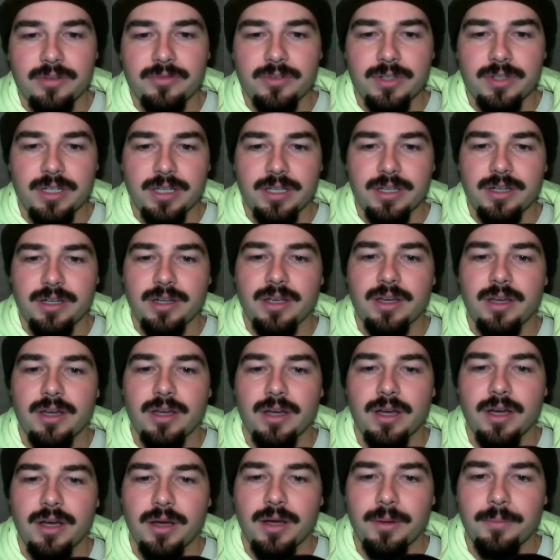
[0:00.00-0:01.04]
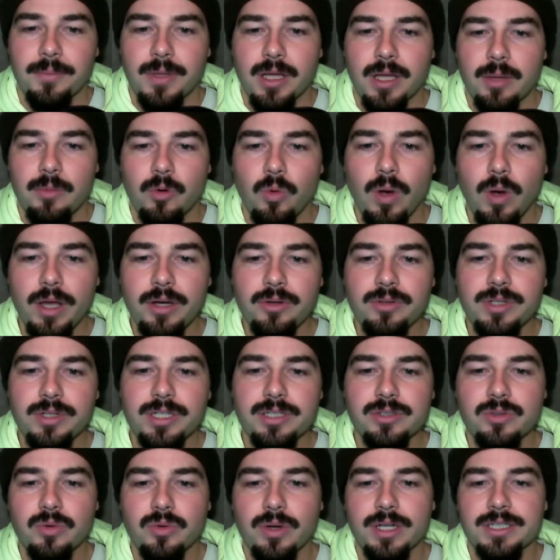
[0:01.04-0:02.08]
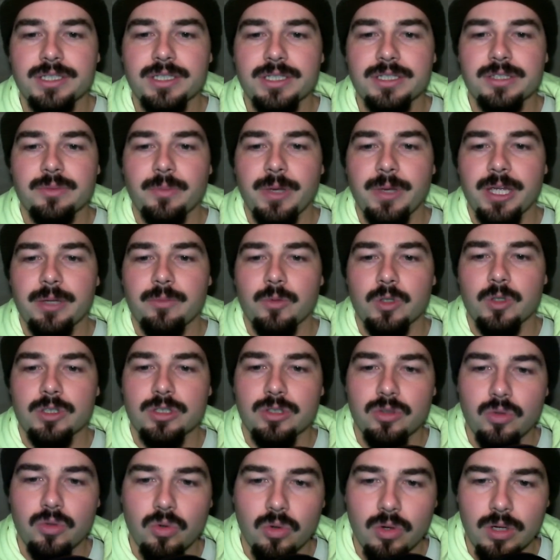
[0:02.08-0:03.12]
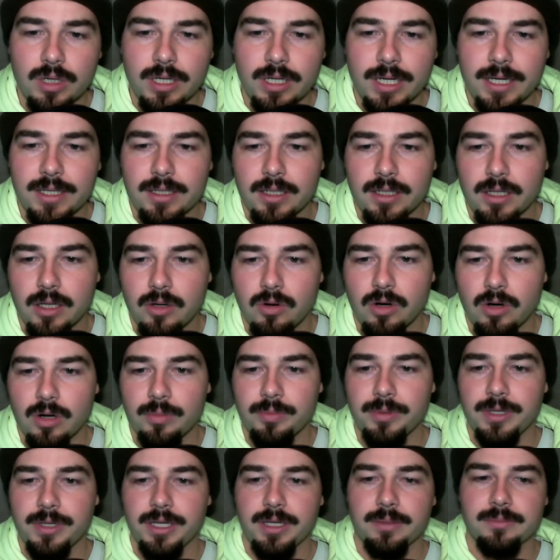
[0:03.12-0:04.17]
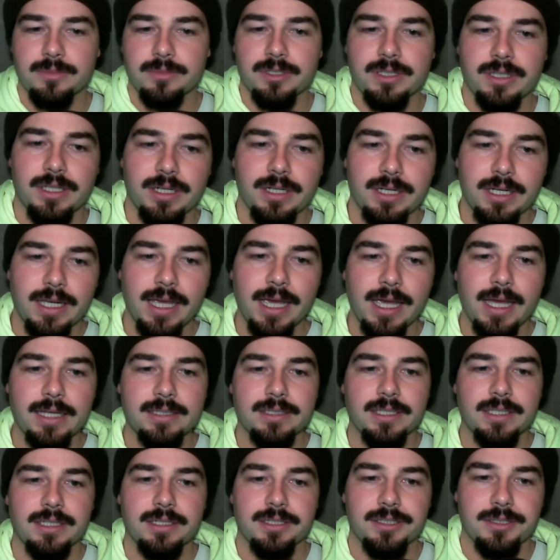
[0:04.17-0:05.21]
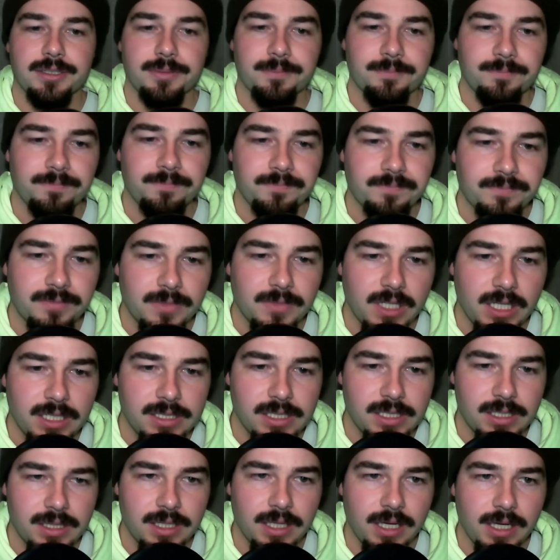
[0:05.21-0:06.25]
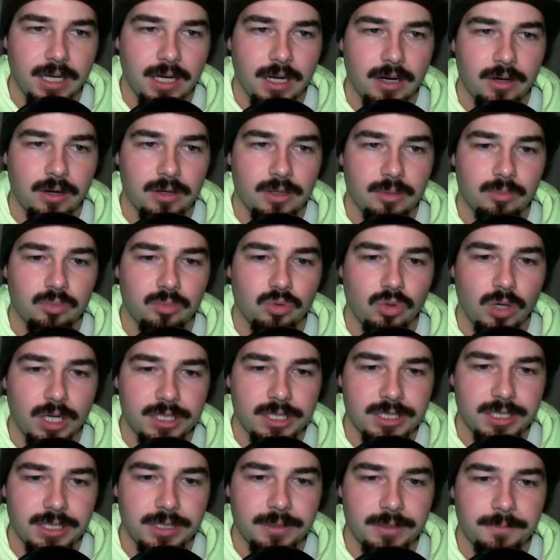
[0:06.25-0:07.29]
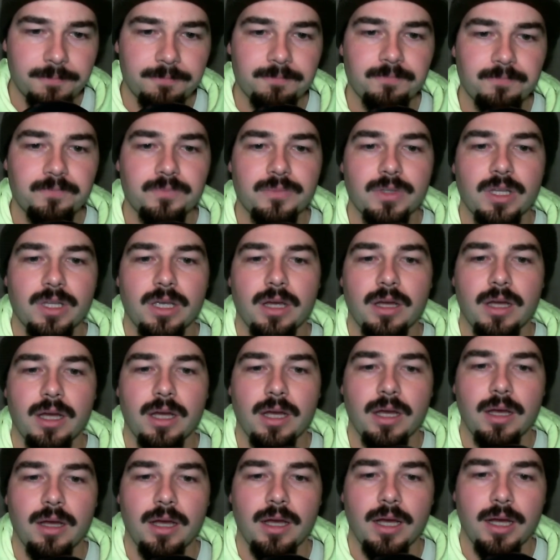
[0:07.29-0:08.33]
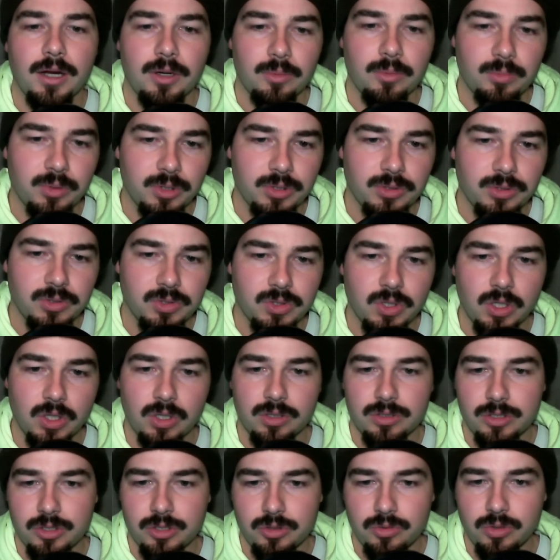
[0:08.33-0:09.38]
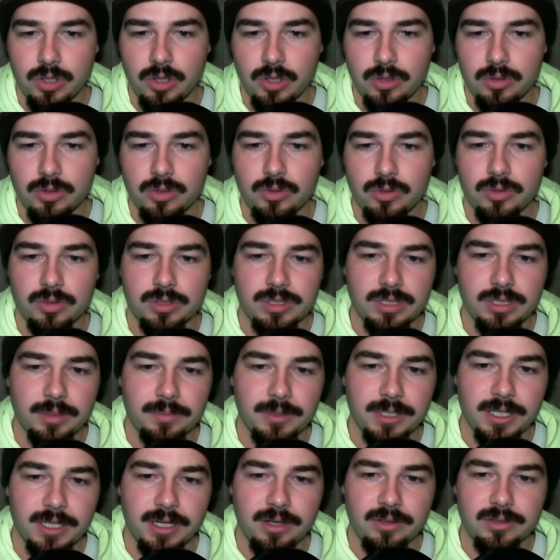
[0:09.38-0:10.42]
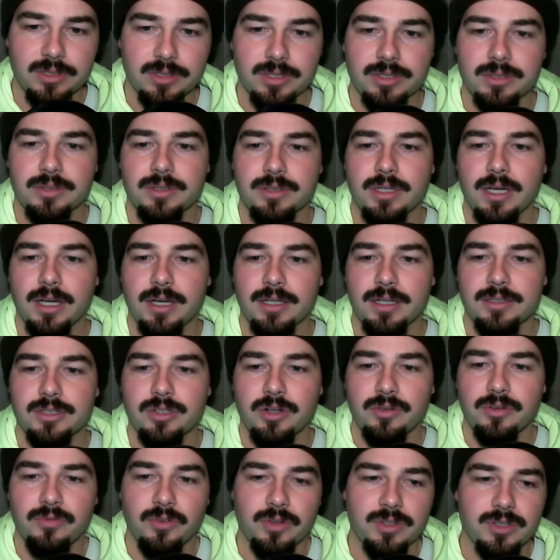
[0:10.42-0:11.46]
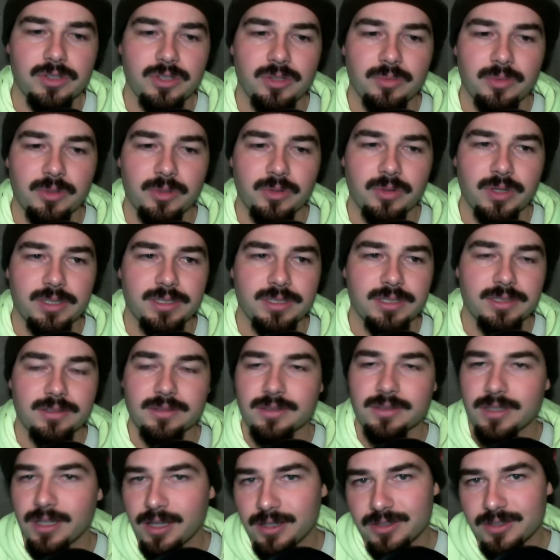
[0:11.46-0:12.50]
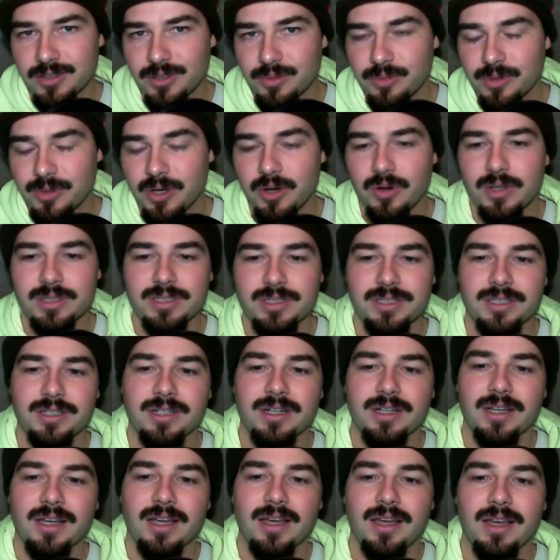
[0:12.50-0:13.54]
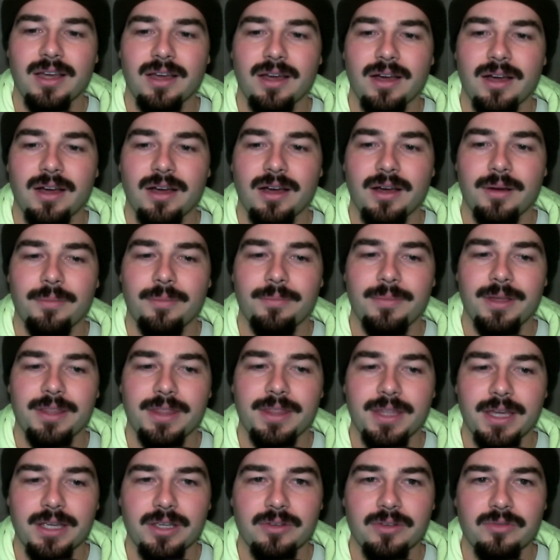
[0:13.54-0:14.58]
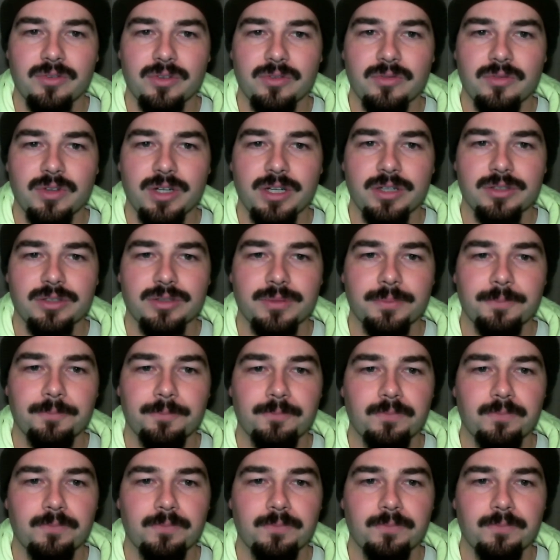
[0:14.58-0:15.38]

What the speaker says: if you did, but why do diesel engines make more torque at low RPMs than a gas engine? Is it the higher compression, higher boost, longer stroke, or something else? Sorry for the stupid question, not a stupid question, and thank you for the videos.